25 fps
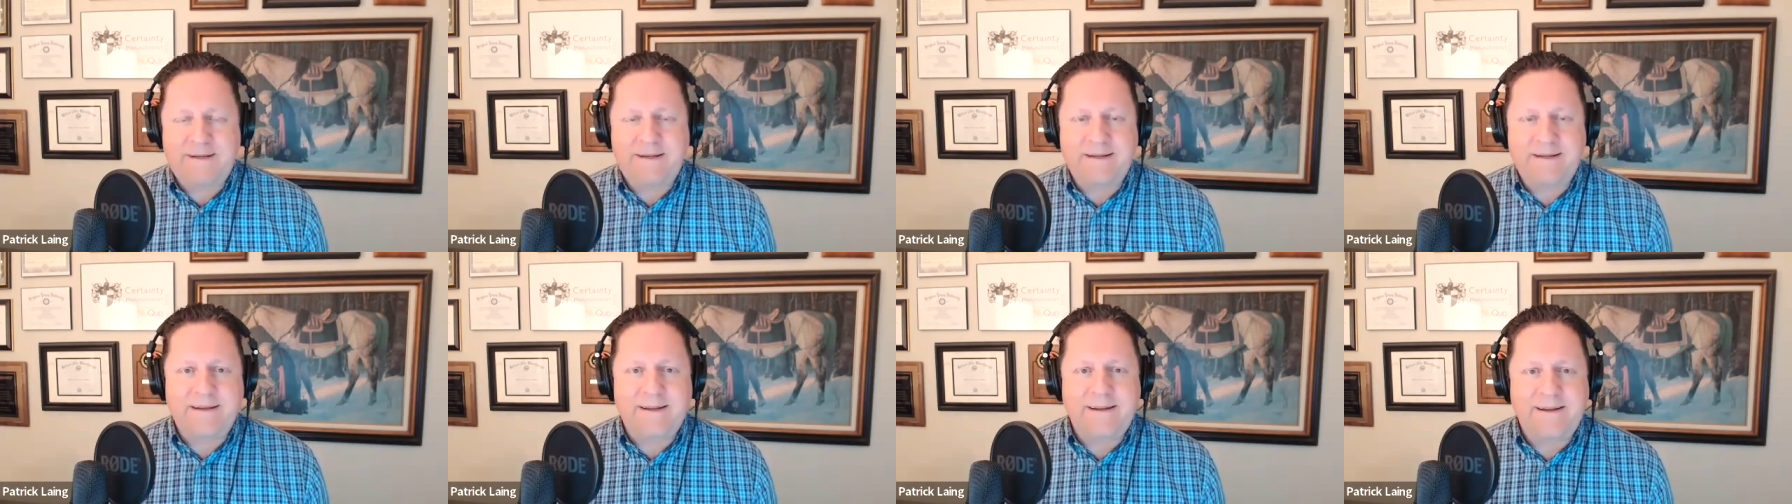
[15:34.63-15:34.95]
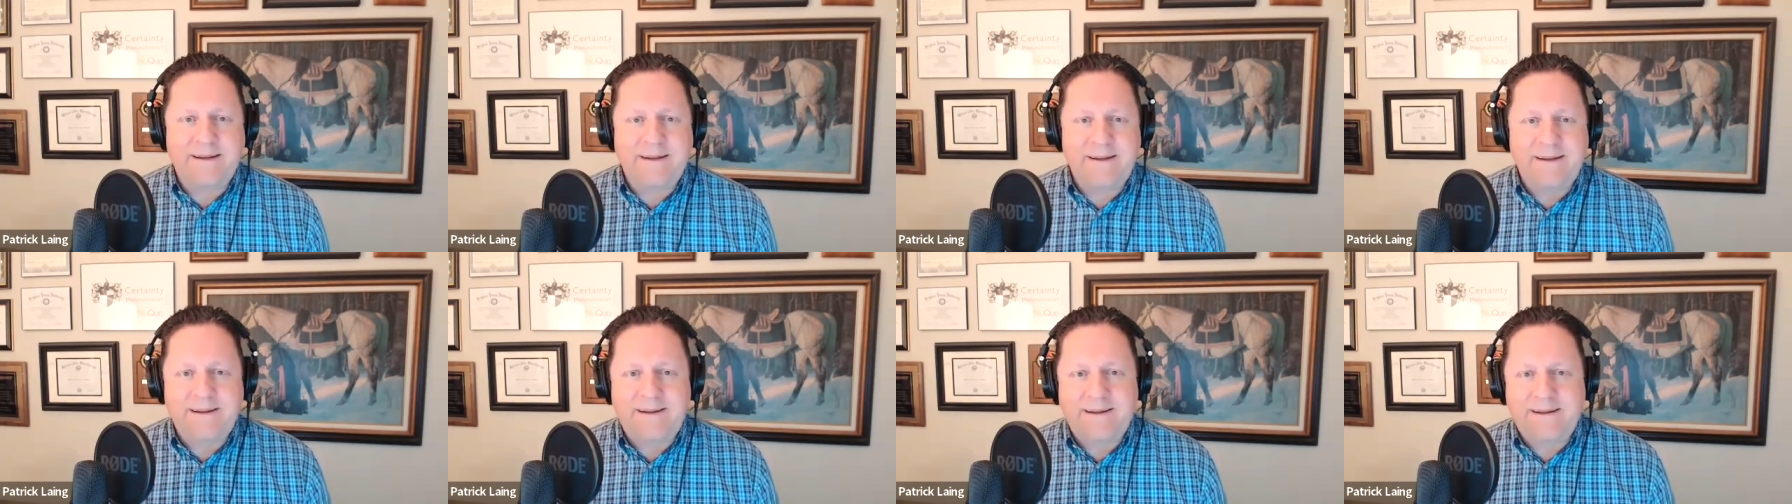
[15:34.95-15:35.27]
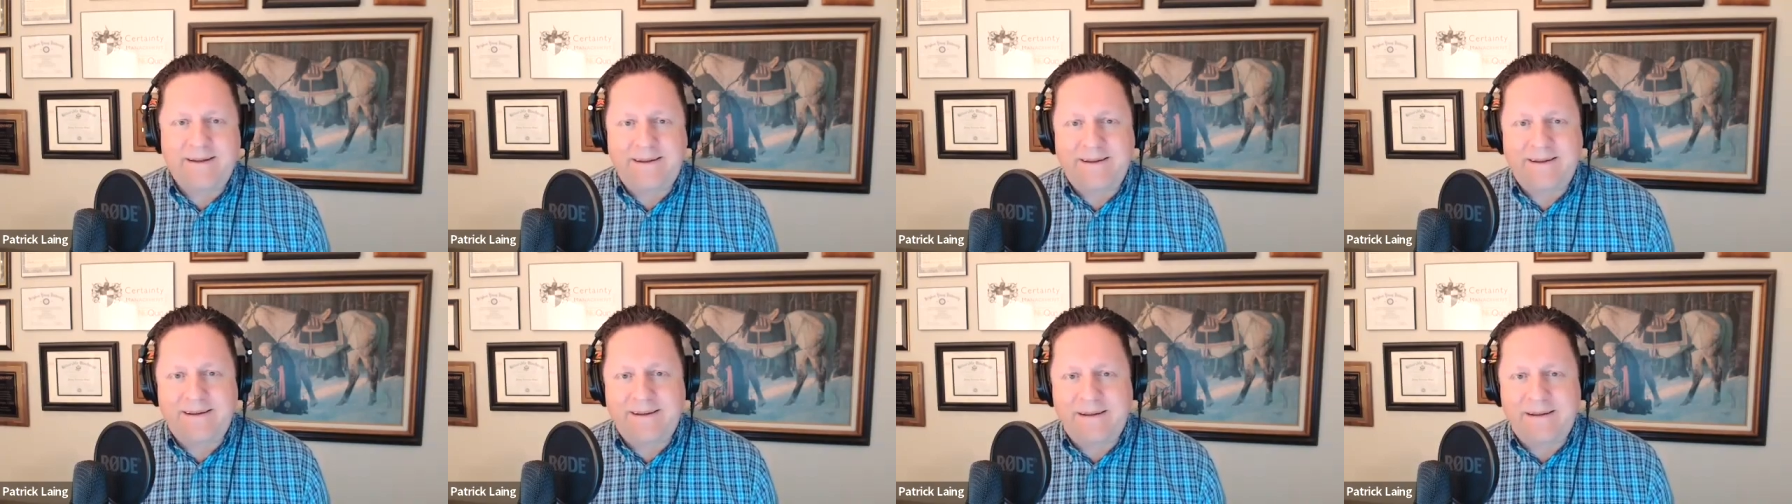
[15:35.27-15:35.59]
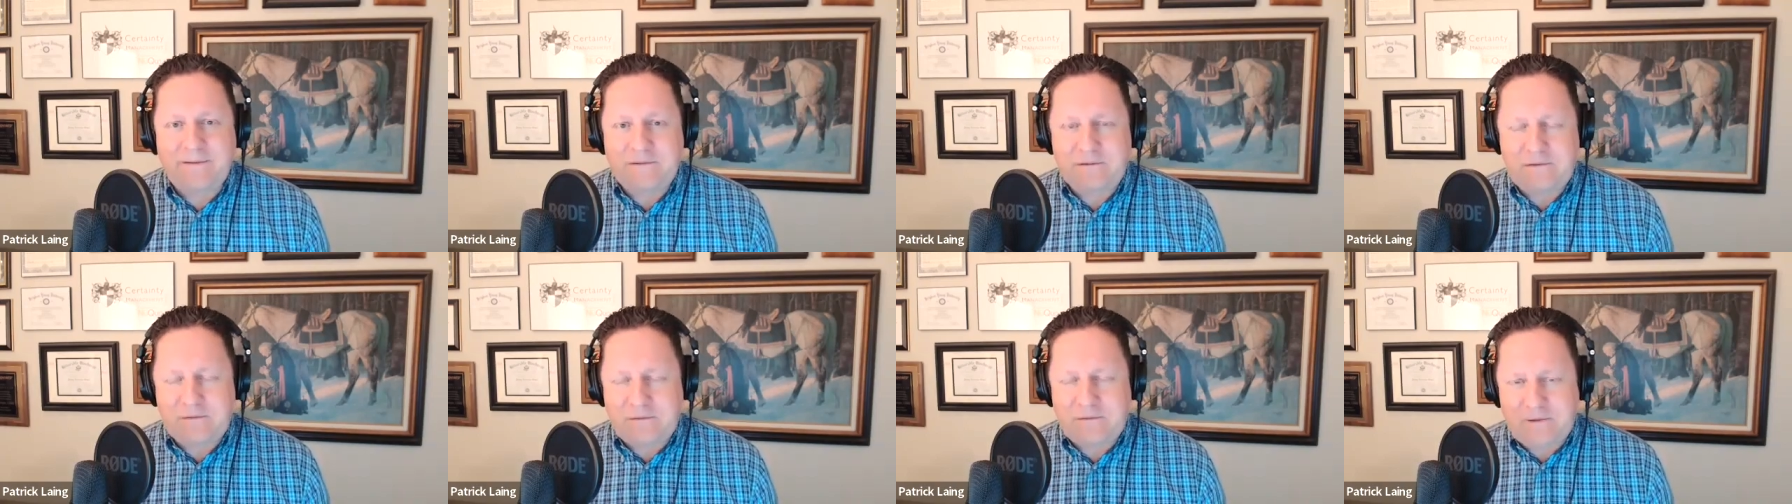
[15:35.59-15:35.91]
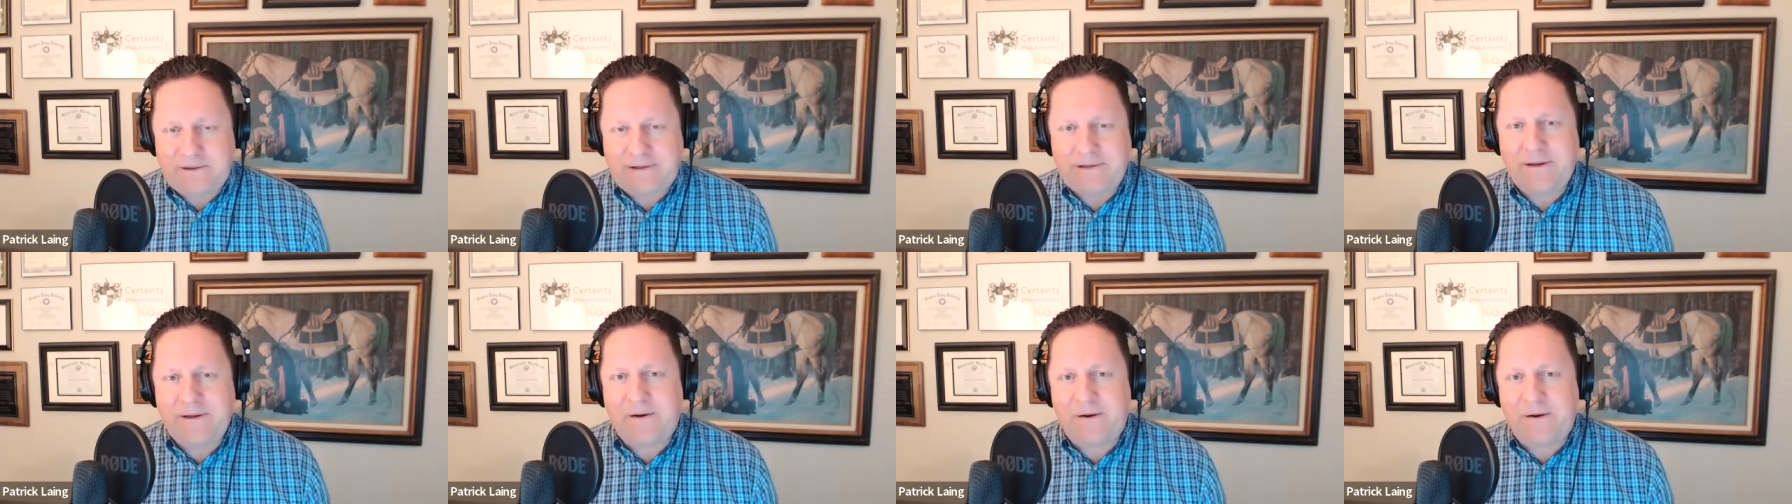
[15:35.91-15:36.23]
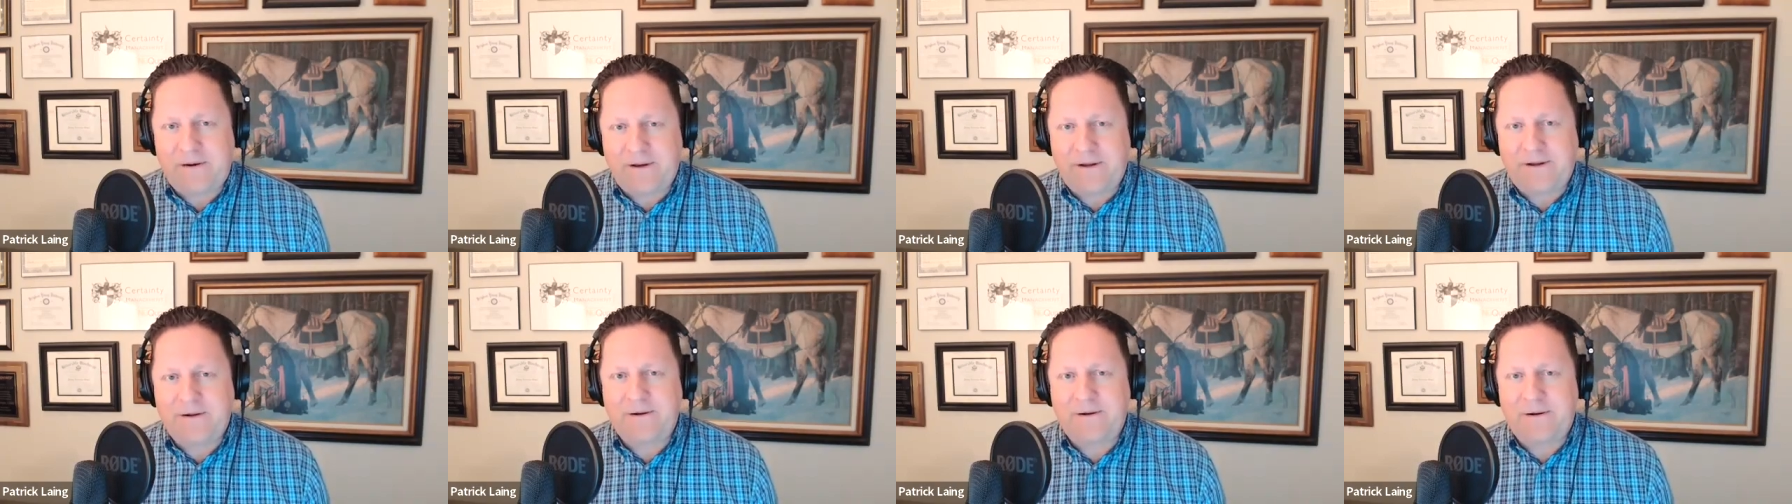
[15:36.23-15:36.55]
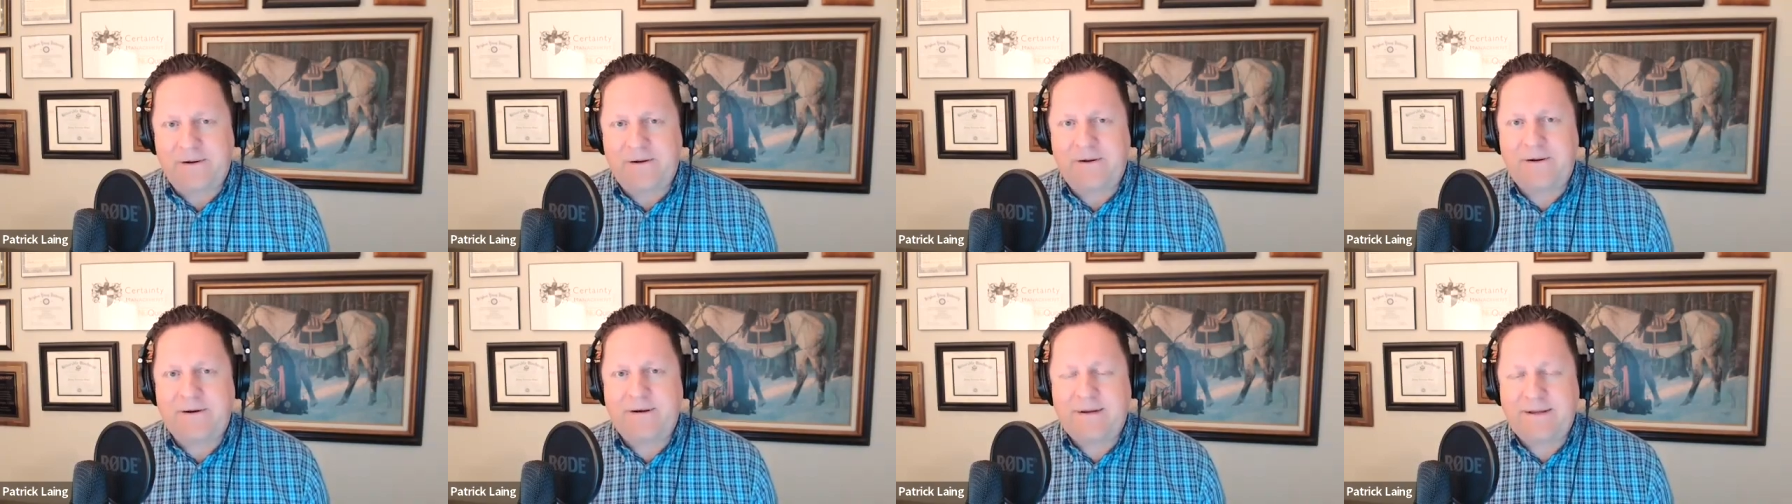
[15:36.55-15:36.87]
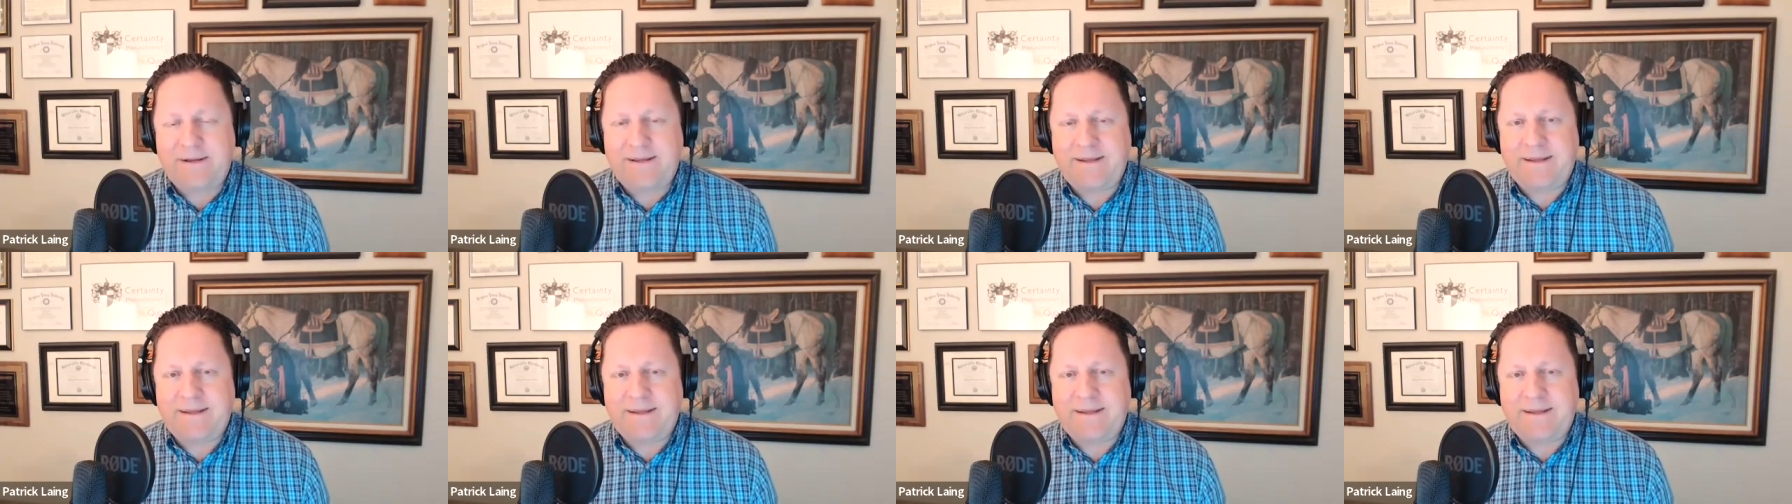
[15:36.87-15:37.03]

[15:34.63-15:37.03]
and it was really hard on her.